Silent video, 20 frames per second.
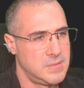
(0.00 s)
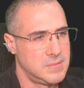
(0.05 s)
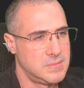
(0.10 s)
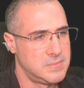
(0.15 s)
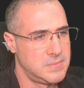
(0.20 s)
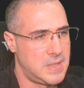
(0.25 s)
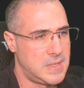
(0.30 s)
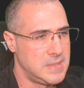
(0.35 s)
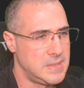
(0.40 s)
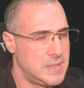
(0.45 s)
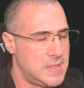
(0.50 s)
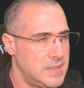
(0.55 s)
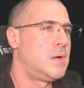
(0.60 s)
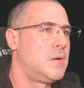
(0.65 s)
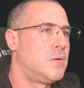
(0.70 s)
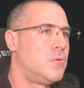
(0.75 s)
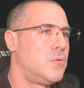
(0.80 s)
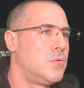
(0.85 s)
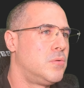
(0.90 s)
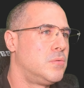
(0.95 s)
I had
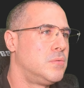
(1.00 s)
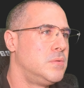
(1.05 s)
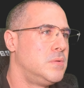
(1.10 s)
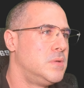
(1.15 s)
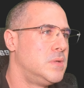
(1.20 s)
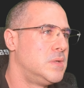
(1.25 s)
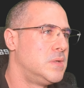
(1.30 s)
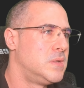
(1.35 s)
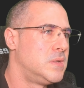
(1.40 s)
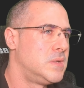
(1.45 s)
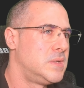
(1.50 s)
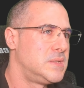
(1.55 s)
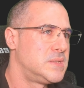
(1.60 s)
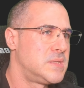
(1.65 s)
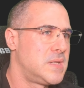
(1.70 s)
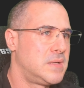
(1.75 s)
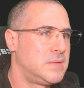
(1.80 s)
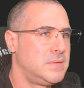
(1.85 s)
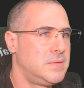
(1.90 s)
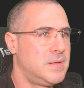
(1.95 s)
on a
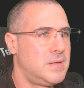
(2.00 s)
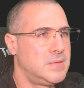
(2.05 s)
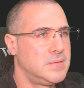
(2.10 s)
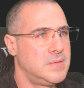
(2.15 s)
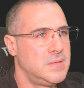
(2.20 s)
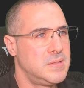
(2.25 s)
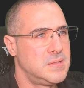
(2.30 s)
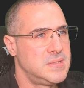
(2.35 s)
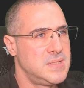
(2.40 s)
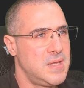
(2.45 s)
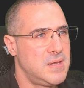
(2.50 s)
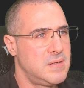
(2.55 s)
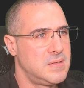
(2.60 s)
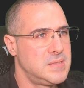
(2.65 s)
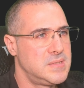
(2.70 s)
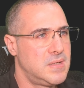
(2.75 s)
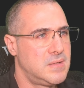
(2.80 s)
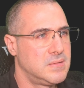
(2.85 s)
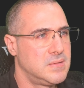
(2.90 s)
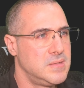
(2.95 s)
standard Sierra
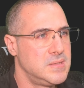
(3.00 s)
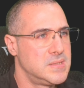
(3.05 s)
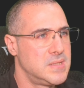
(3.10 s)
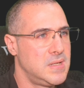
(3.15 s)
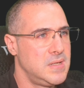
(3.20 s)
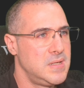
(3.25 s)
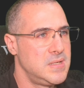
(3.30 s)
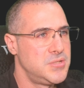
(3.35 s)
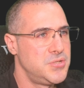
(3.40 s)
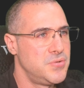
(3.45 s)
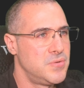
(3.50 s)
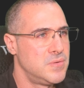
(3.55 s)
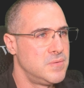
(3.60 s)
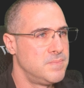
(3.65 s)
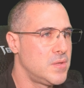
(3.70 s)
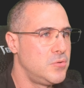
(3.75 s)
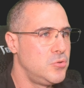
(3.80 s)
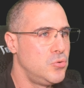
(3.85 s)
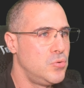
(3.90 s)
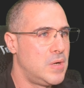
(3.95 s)
Chart installation.
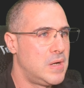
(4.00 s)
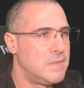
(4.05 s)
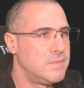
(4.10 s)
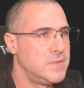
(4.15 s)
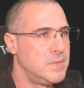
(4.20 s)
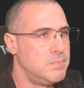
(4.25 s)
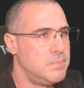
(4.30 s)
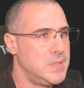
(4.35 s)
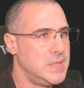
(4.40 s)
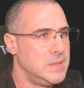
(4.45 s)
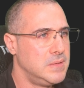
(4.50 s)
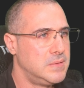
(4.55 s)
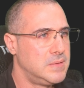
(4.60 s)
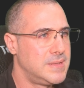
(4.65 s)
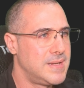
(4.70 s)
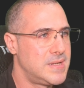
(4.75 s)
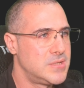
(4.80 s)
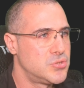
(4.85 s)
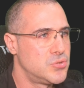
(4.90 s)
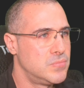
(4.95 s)
You have the build
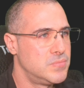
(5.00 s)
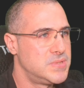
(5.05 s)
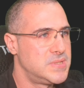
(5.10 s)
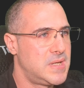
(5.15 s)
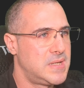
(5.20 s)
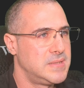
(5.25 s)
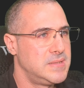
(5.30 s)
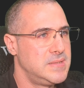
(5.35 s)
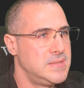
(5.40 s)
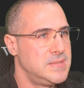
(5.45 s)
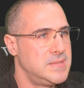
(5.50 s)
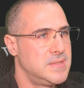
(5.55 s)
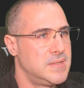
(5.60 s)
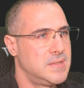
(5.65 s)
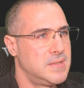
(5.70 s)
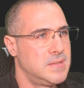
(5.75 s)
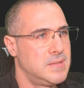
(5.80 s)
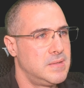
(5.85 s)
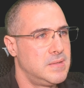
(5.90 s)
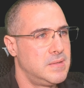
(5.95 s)
custom studies
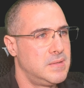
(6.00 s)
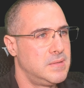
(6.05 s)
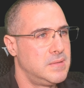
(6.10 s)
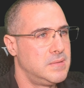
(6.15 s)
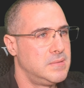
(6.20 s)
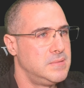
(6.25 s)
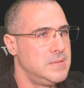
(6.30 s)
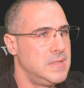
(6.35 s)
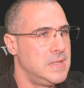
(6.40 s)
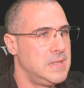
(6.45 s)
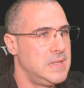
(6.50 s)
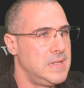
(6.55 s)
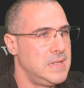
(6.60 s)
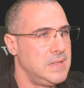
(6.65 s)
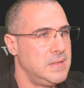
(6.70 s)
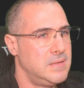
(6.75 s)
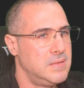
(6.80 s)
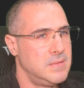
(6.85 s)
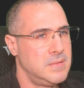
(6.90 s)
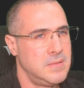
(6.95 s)
DLL,
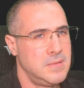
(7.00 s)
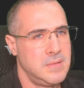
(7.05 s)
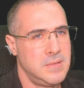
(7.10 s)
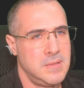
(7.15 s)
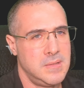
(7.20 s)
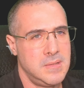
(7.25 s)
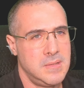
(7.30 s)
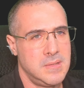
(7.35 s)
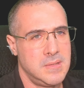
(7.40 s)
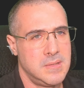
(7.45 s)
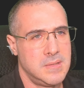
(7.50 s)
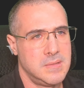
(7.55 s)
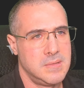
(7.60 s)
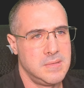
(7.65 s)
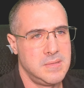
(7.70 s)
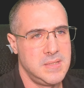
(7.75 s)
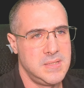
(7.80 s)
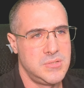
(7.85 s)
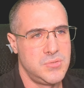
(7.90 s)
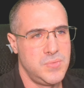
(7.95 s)

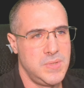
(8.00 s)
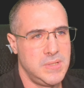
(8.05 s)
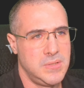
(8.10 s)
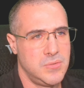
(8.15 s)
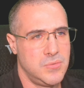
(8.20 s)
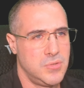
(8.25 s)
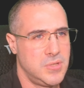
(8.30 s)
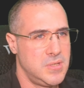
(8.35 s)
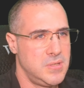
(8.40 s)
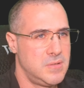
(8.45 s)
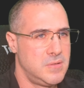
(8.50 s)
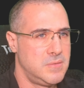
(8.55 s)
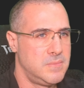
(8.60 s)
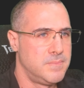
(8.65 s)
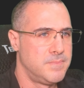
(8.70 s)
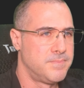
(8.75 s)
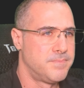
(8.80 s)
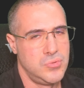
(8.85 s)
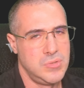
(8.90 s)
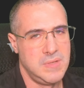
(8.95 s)
this window here.
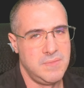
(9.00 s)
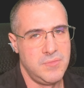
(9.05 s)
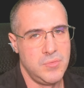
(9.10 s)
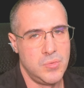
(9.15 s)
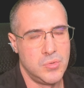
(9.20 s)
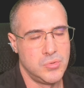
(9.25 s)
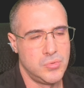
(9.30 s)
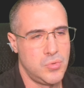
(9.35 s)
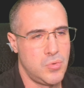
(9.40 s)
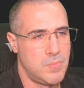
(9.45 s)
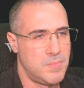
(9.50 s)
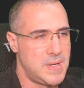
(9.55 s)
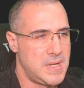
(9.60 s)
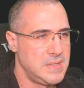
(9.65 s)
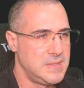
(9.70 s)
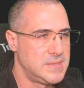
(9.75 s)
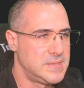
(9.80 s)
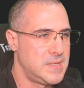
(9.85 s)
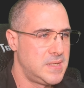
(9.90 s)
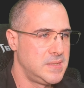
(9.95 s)
If you want to compile
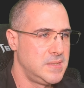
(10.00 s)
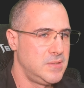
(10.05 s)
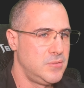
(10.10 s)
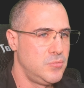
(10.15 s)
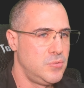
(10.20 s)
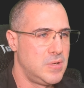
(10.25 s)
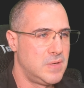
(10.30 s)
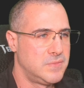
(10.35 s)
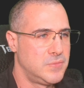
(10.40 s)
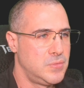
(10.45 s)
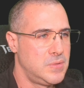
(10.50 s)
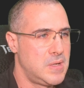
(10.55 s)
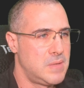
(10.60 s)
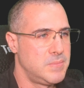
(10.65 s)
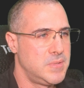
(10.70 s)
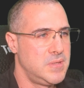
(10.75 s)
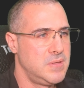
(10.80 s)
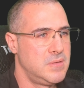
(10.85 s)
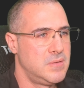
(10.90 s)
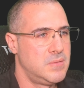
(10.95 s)
a study, you have to come
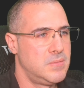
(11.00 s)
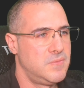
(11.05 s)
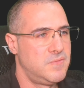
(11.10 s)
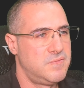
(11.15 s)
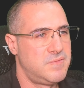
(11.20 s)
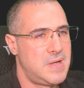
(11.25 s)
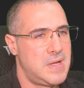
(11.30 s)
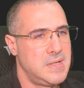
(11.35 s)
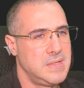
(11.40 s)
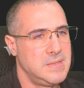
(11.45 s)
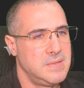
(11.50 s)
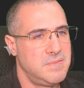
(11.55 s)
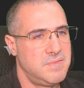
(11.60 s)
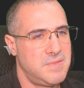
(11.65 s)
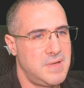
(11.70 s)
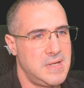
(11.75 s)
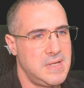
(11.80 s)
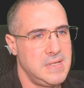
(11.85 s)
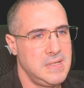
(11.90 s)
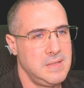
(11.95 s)
here, find the
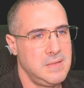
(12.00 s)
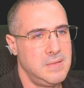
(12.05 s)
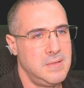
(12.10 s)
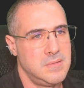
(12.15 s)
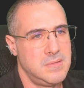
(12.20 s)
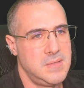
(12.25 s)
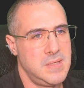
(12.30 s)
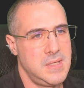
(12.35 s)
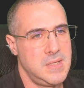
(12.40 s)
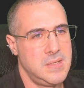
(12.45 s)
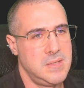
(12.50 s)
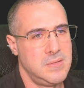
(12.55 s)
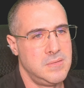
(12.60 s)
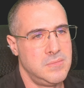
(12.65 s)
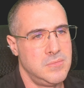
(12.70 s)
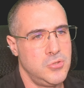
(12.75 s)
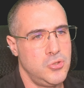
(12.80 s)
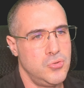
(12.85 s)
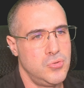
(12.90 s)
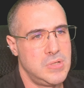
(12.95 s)
file, then
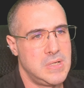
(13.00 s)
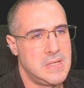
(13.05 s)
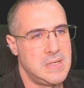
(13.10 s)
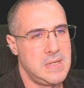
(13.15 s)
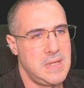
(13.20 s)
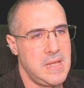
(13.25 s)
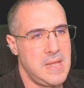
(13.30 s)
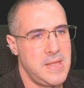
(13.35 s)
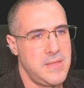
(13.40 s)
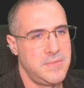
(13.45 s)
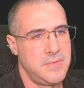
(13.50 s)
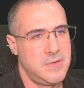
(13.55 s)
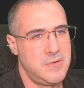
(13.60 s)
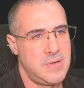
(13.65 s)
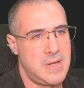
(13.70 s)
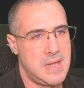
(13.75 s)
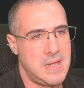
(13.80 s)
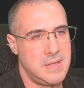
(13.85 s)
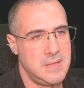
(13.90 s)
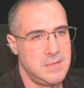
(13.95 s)
you can either
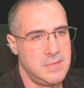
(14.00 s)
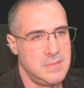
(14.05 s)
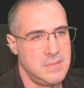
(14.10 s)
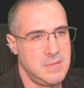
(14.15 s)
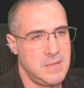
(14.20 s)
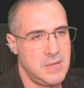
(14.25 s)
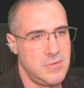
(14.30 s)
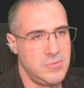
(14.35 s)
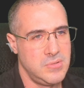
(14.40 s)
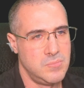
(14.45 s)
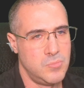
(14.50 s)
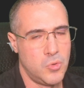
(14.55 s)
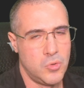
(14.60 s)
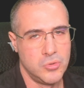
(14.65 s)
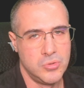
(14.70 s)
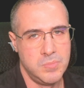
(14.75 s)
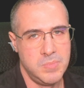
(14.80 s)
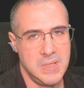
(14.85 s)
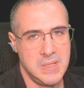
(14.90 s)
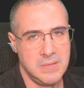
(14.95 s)
run a
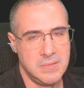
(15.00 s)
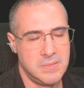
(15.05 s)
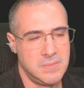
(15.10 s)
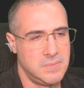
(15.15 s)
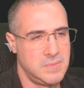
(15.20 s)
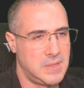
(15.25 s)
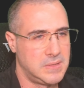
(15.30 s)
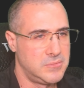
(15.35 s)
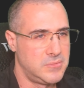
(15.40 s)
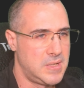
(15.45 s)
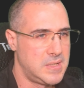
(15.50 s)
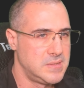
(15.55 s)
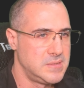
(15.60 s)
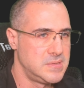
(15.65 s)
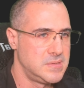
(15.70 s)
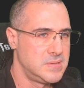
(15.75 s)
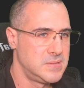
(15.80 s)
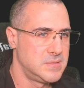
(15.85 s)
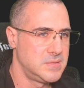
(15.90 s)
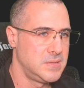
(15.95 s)
remote build that
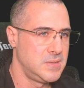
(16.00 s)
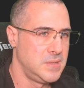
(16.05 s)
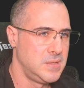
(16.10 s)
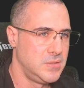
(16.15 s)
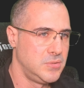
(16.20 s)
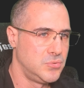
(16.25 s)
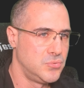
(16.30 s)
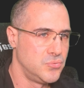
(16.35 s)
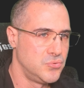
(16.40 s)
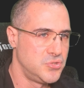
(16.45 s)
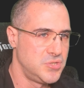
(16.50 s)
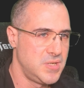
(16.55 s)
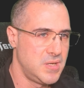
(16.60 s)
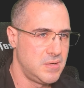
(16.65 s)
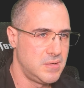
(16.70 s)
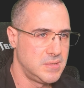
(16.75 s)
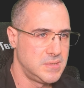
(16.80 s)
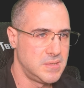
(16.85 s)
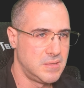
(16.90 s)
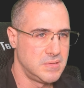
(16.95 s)
runs into
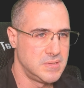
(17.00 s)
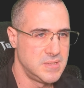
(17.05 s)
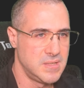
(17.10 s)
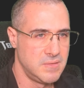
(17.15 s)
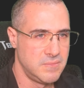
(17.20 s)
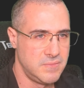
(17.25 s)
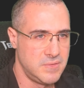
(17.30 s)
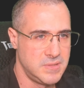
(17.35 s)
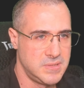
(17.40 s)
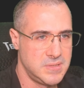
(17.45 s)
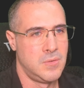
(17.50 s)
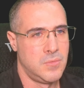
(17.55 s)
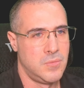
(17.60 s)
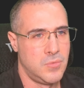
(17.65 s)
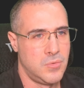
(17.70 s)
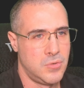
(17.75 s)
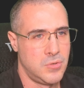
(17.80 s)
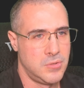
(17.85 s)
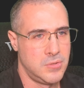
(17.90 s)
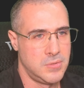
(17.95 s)
Sierra Chart servers,
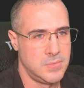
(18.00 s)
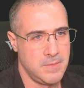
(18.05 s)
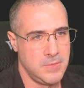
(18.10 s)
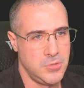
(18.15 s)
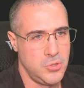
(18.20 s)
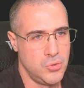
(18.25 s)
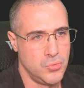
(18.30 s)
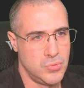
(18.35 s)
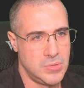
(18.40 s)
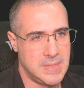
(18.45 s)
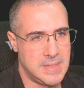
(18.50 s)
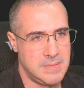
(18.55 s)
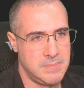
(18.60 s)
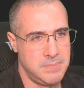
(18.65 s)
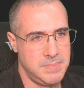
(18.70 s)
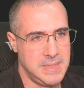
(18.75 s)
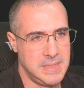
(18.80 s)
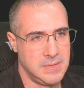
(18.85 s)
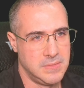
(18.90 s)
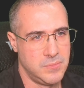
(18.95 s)
or you can
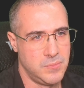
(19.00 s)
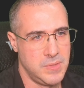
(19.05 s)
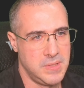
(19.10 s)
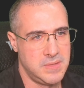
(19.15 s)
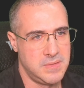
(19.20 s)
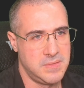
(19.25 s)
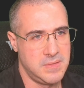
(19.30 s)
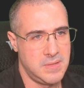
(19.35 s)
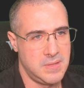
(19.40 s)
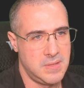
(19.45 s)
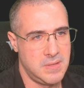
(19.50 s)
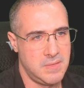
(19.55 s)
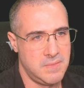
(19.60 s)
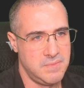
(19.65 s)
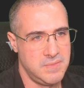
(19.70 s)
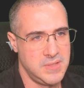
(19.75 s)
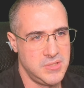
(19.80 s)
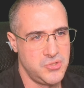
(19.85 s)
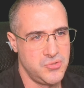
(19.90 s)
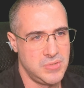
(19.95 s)
build with
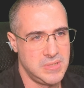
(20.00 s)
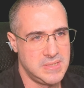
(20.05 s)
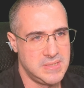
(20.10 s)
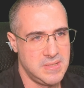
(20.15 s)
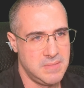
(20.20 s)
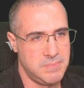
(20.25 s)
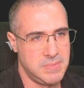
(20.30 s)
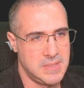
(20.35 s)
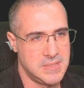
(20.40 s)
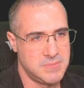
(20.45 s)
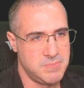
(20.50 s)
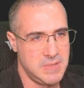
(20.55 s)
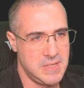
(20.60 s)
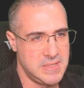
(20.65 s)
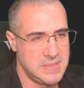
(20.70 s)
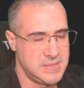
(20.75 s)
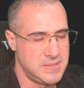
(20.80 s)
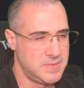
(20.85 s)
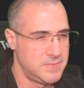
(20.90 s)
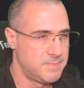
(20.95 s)
Visual C++.
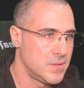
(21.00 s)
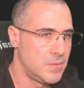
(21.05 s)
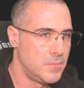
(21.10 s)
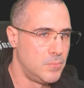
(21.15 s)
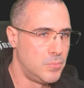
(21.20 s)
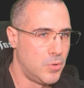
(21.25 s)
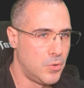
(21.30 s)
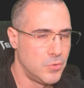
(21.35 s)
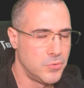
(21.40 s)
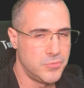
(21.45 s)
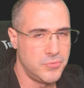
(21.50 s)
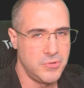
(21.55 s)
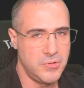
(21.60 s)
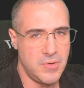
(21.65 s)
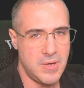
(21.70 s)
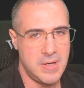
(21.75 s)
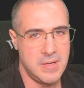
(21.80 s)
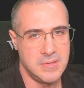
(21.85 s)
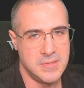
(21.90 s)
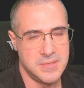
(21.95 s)
Both
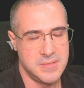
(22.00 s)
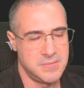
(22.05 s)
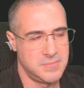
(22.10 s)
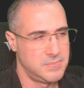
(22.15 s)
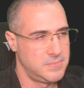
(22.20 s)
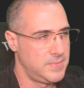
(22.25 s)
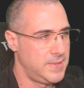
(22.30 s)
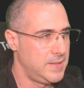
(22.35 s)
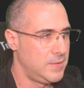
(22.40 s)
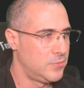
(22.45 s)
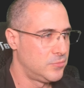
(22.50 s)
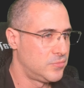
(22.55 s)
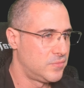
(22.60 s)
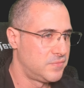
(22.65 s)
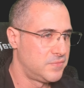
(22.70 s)
requires a lot of